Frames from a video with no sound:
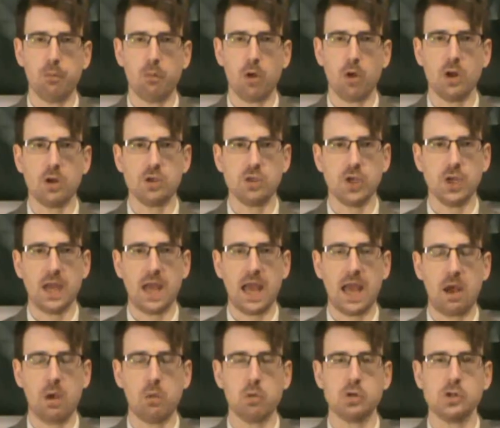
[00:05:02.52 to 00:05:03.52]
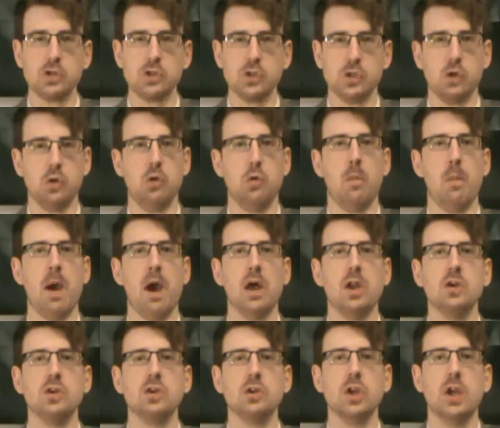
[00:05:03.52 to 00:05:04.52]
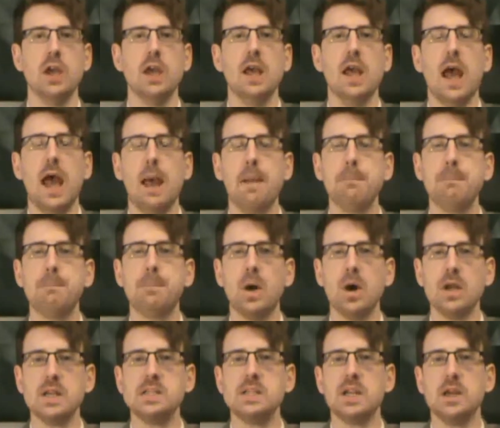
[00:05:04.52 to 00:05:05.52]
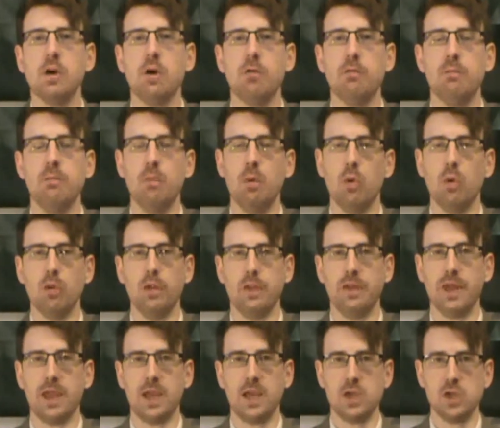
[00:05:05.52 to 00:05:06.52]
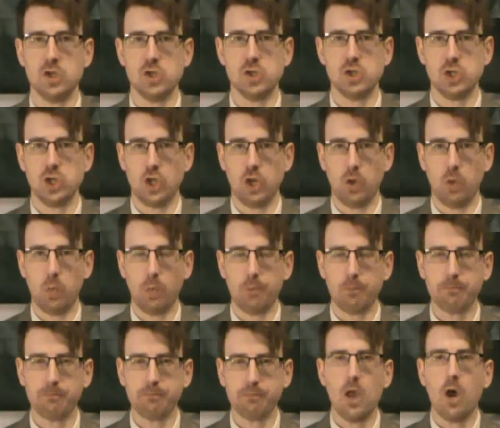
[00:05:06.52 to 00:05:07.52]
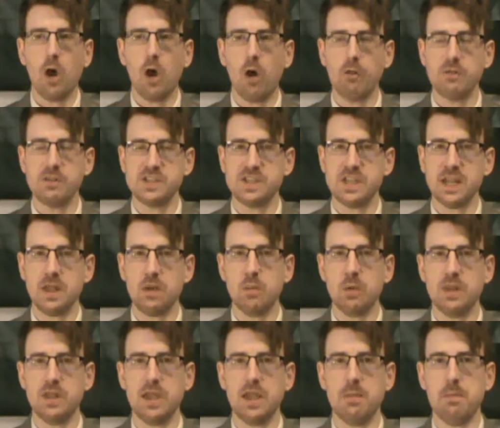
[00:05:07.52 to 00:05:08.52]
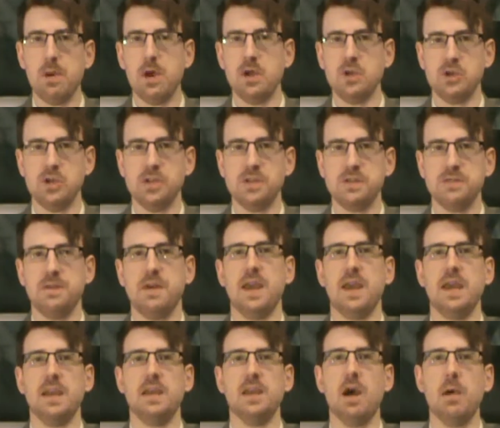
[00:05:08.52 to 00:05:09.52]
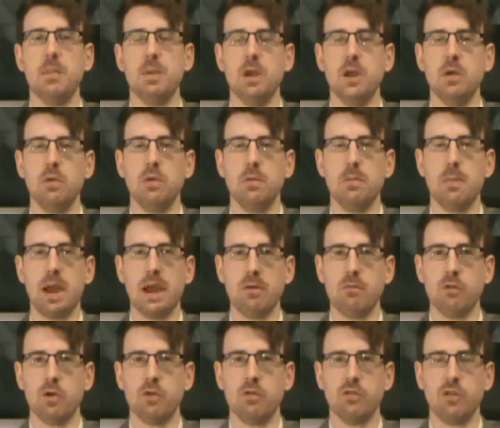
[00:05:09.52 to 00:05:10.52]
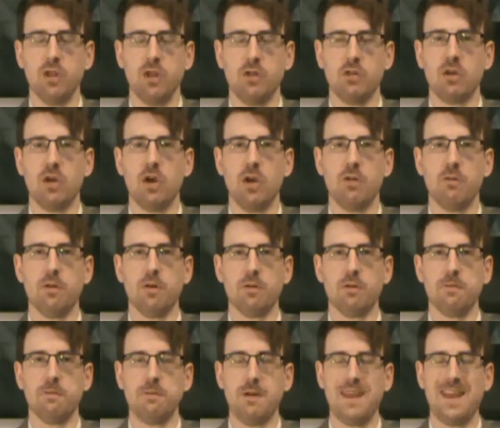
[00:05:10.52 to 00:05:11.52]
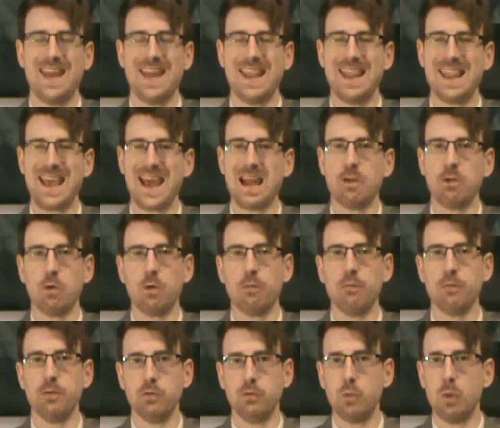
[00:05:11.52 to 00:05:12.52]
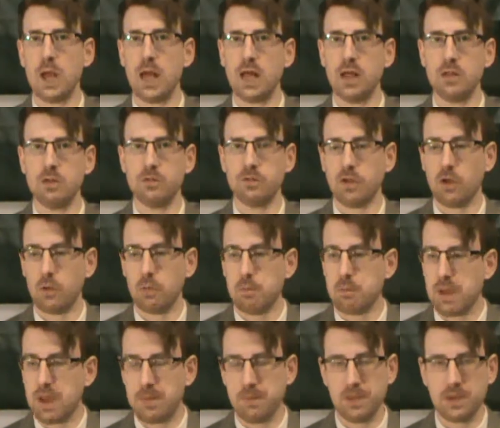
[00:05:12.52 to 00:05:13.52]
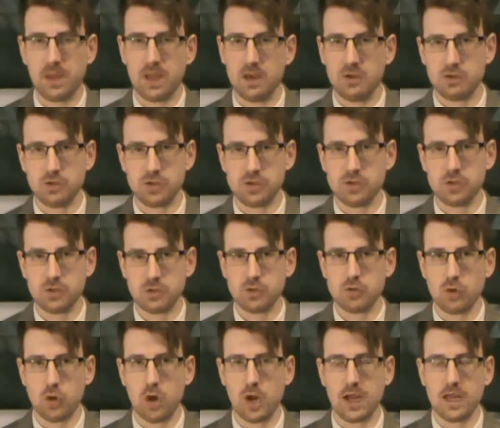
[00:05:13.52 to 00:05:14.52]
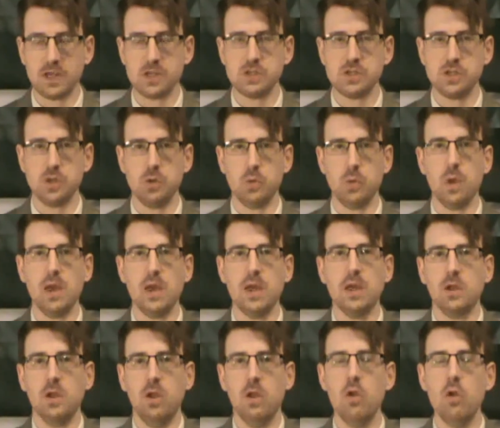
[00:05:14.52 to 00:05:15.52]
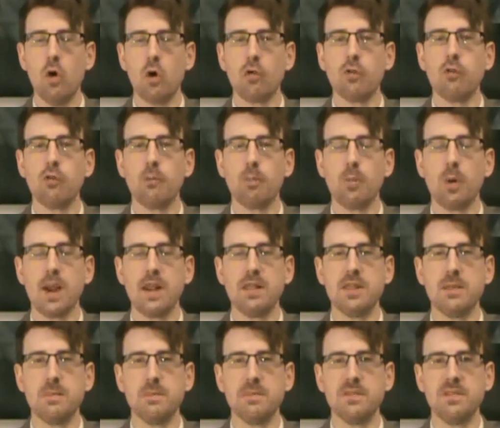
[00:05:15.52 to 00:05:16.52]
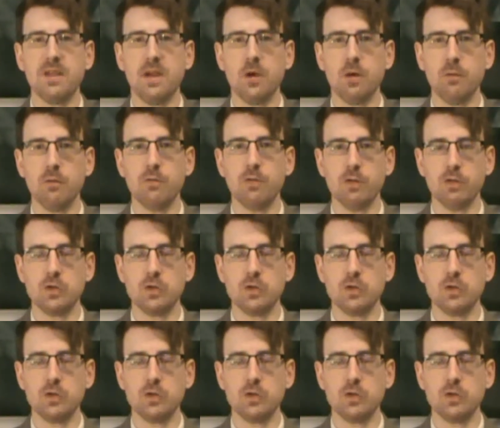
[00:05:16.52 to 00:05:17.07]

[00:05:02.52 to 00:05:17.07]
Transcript: branching out too much and biting off more than they can chew. Obviously, with the emergence of AEW, the main roster has kind of got to fend that off as well, so maybe they're just trying to not spread themselves